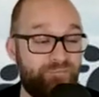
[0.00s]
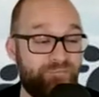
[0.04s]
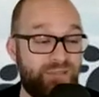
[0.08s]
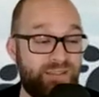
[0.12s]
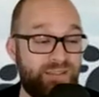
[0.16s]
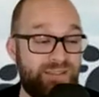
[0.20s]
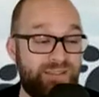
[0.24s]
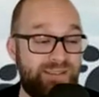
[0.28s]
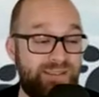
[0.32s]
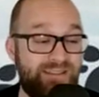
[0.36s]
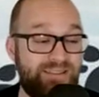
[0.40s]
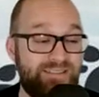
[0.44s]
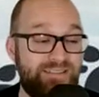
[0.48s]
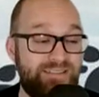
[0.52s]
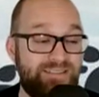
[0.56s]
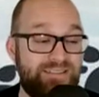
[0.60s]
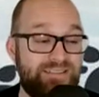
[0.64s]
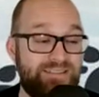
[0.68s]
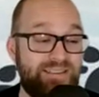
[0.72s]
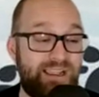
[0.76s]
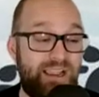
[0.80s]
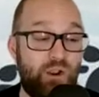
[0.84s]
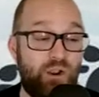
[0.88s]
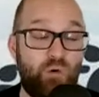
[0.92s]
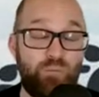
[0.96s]

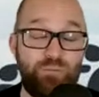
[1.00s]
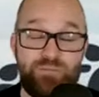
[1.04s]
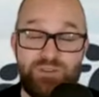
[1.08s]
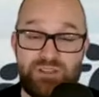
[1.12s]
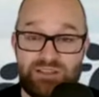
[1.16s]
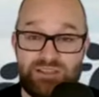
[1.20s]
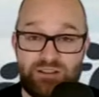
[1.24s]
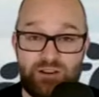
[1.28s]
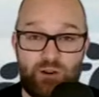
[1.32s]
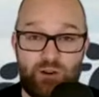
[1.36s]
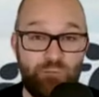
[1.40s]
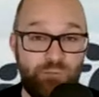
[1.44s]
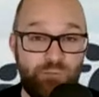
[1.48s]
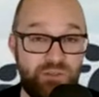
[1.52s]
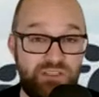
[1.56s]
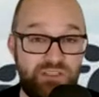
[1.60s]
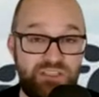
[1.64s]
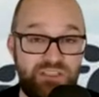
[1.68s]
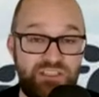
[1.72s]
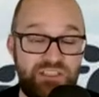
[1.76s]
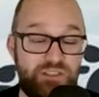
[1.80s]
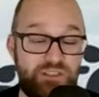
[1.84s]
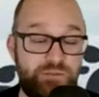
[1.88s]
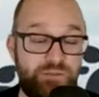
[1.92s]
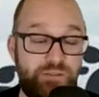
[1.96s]
Hopefully these
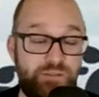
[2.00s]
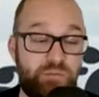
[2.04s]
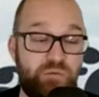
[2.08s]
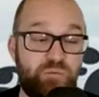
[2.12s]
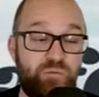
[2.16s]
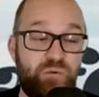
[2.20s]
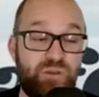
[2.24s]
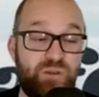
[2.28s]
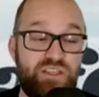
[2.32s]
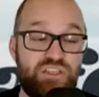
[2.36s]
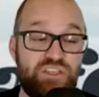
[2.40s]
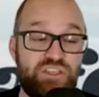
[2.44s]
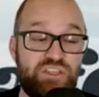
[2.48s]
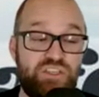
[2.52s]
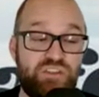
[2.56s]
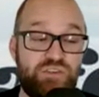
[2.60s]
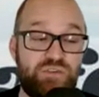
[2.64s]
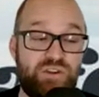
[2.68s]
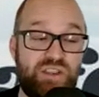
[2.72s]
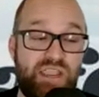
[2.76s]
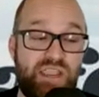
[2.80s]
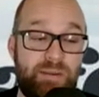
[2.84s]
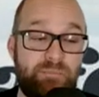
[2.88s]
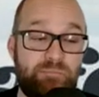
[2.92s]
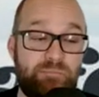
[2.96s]
two teams play each other
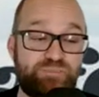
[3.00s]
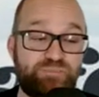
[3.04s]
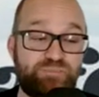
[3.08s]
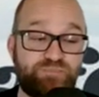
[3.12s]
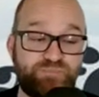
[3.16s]
again.